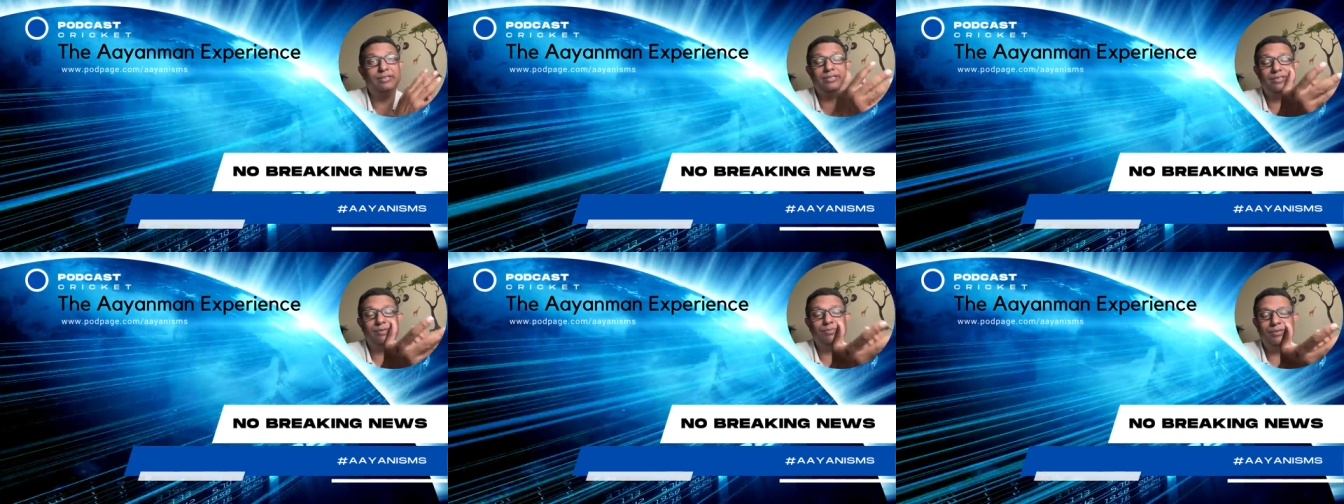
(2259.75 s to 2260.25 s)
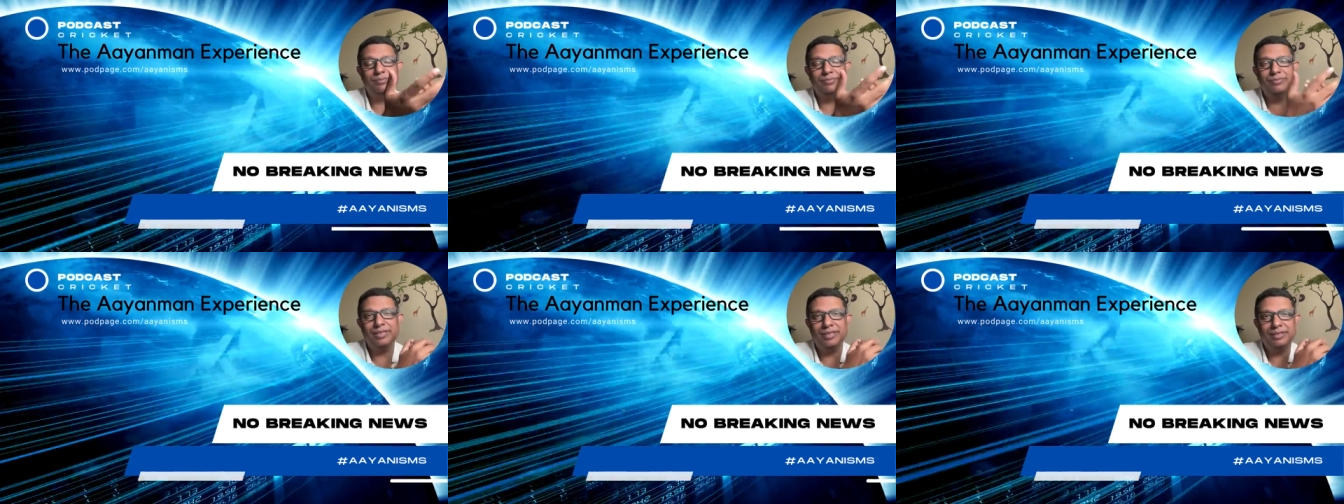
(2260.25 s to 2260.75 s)
It's something
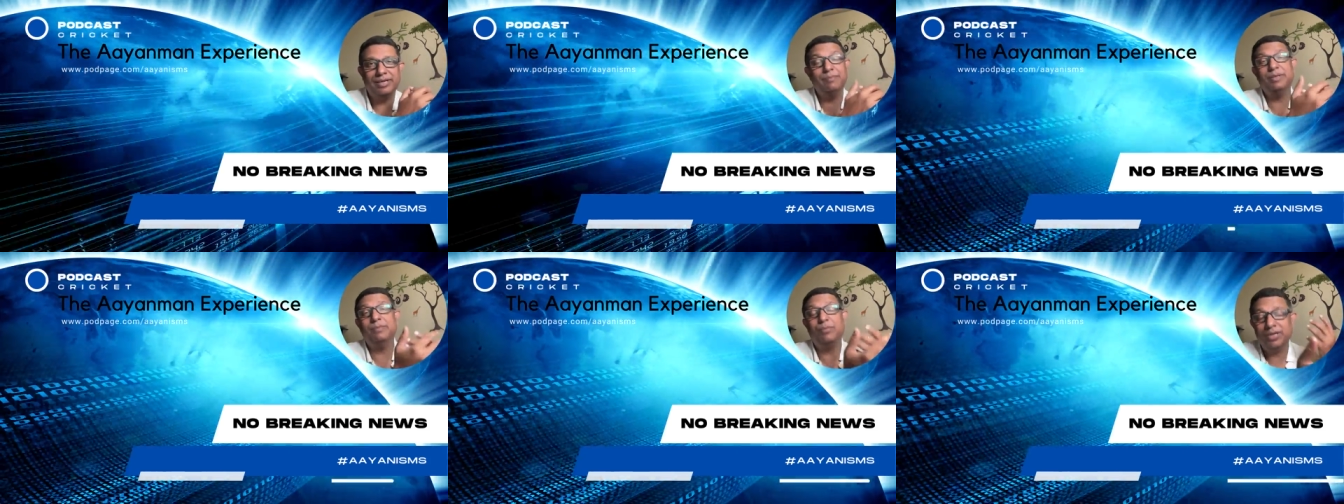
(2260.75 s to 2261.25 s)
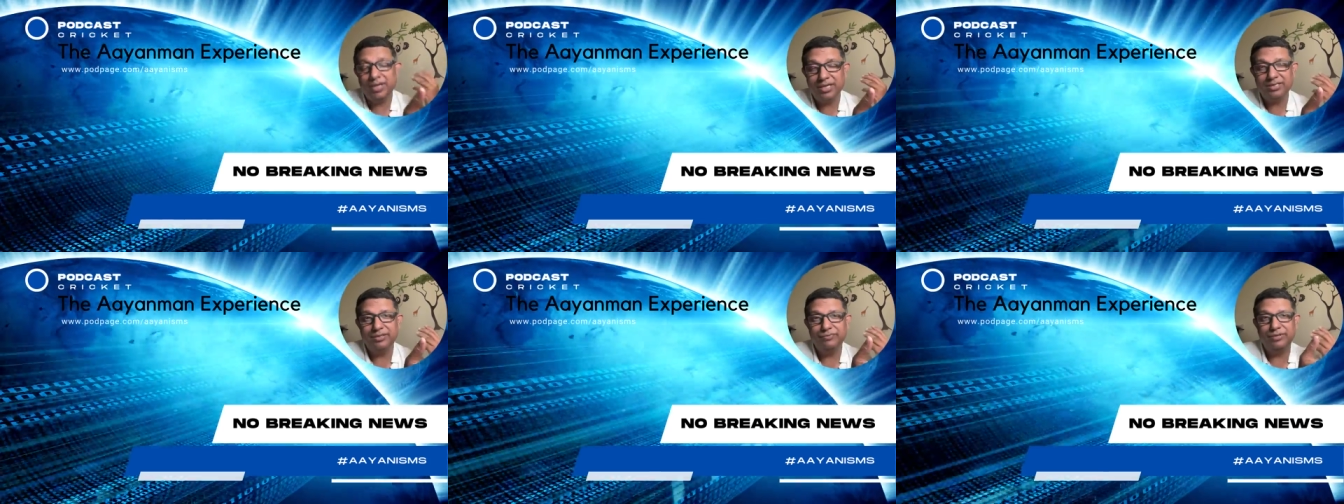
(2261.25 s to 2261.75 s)
uh, I've been
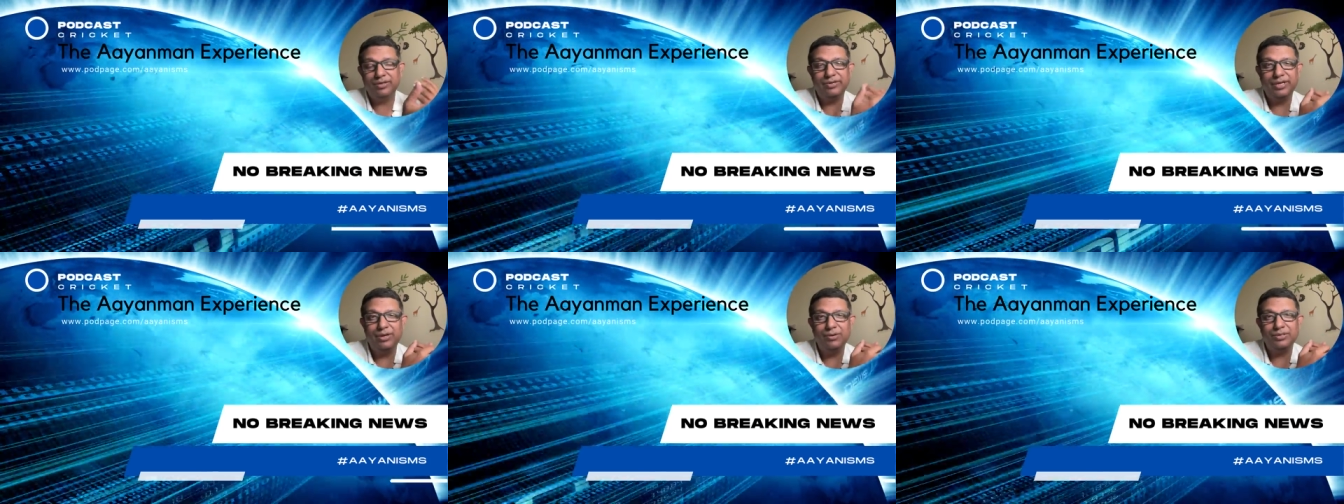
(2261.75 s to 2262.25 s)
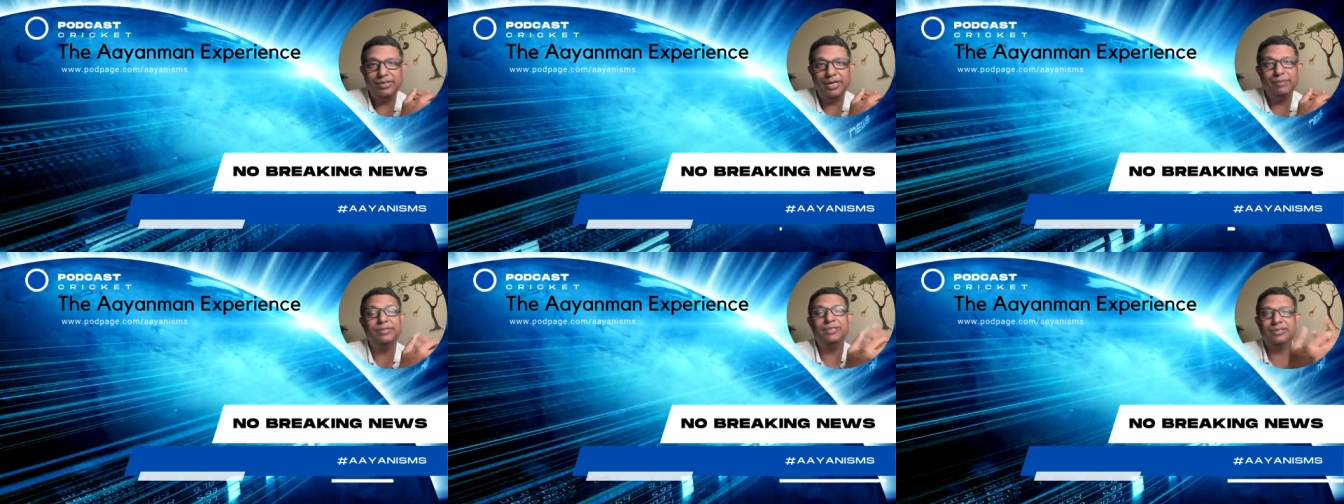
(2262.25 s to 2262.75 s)
podcasting for a very long
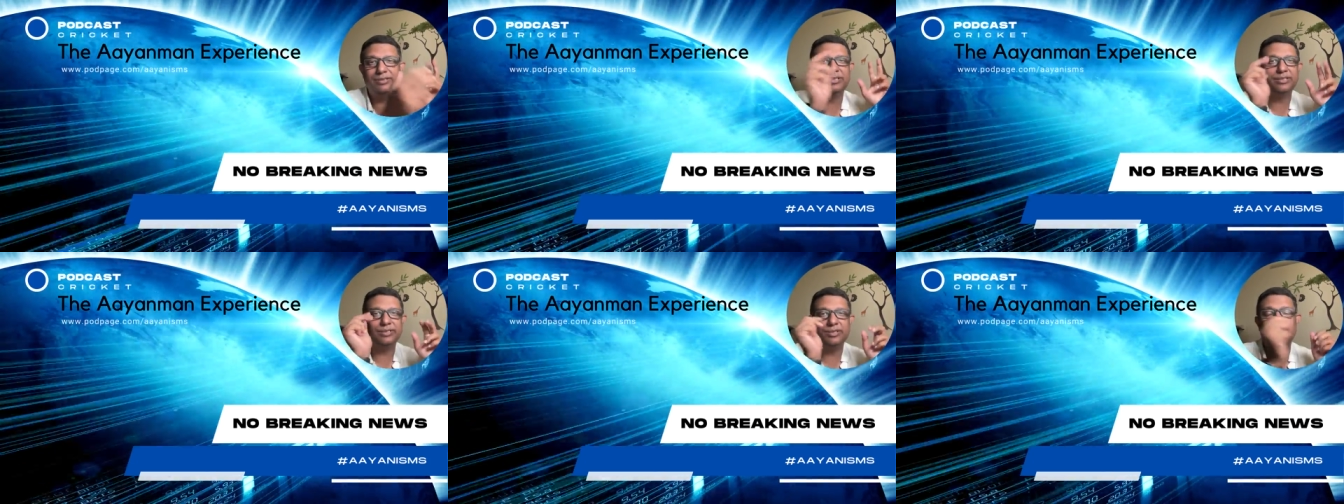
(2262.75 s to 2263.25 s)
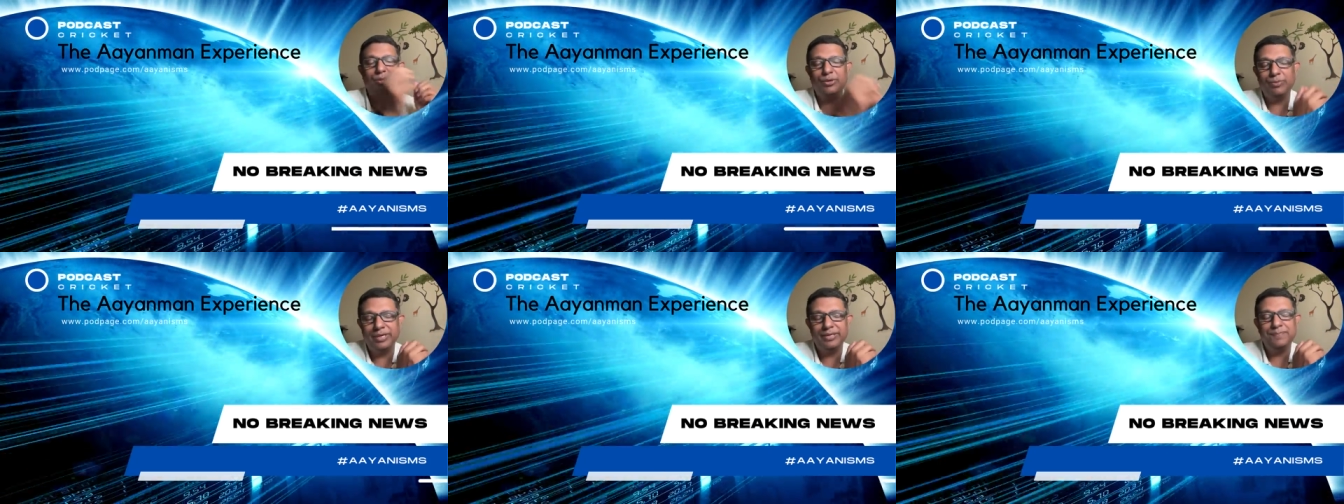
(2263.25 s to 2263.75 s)
time. That is just the audio
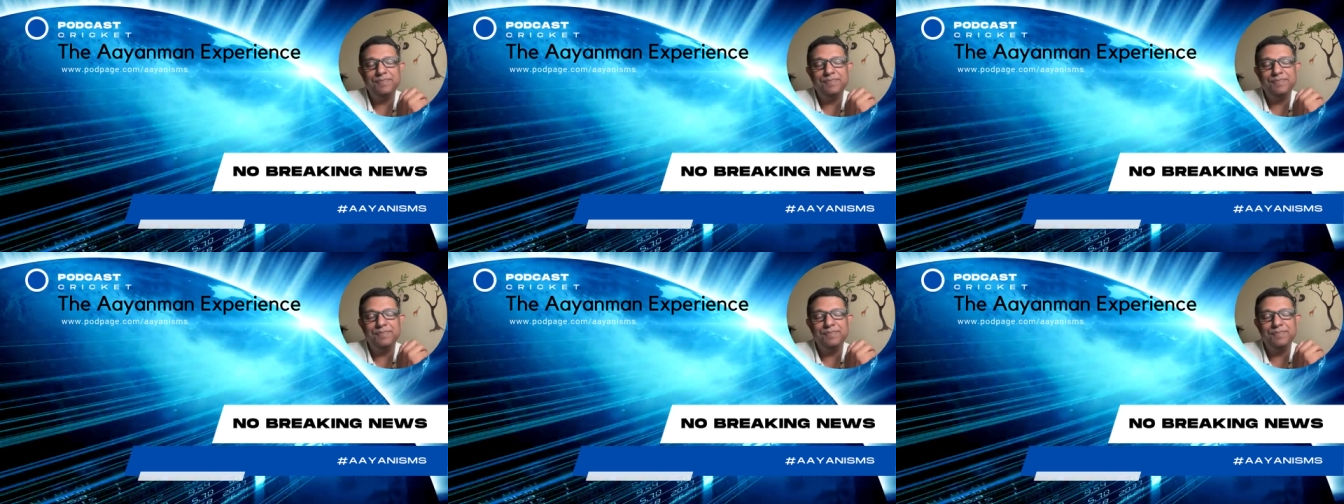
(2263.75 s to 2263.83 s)
bit.